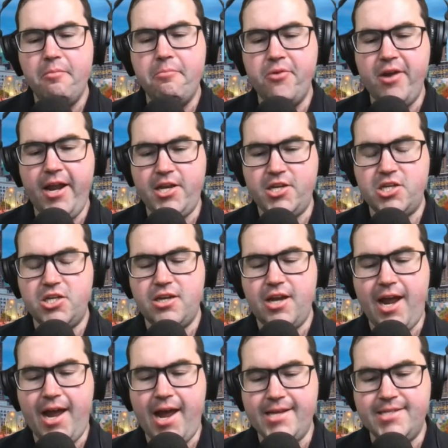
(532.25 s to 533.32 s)
British
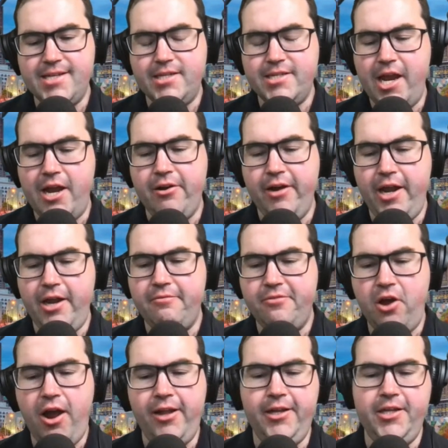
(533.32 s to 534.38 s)
uh, sectarian
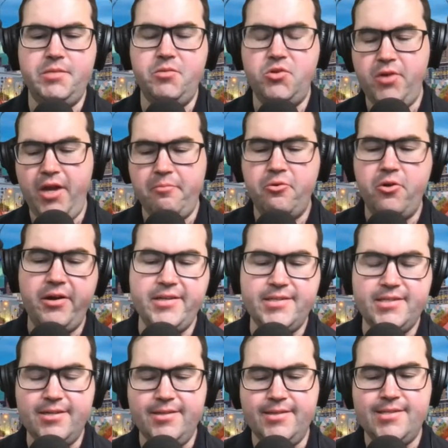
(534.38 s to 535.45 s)
violence between
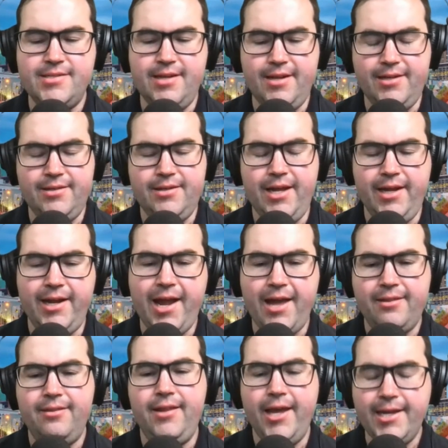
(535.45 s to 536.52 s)
Protestants and, and
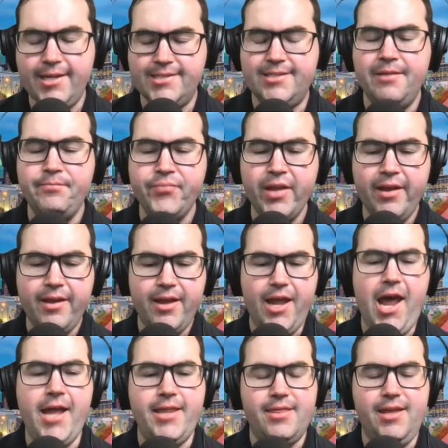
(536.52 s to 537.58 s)
Catholics
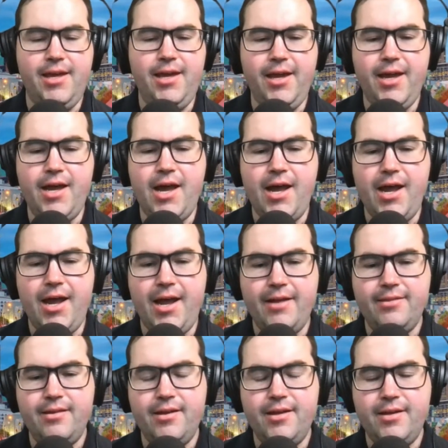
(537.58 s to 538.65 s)
at the,
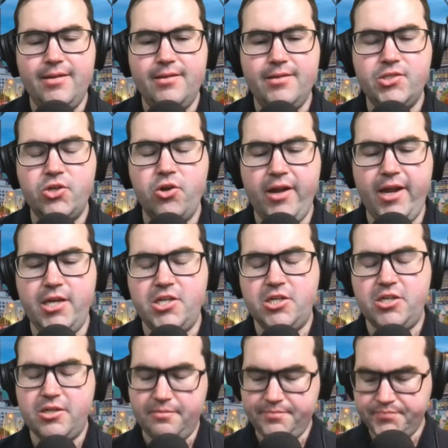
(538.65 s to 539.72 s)
uh, the, the
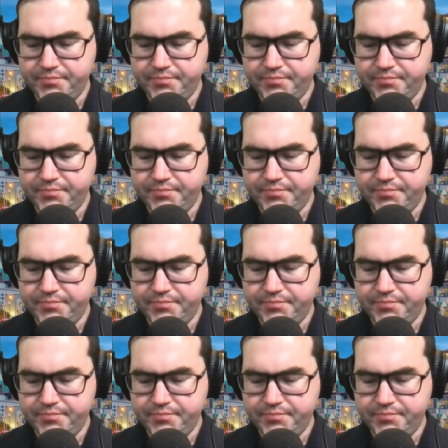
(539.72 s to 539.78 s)
Scottish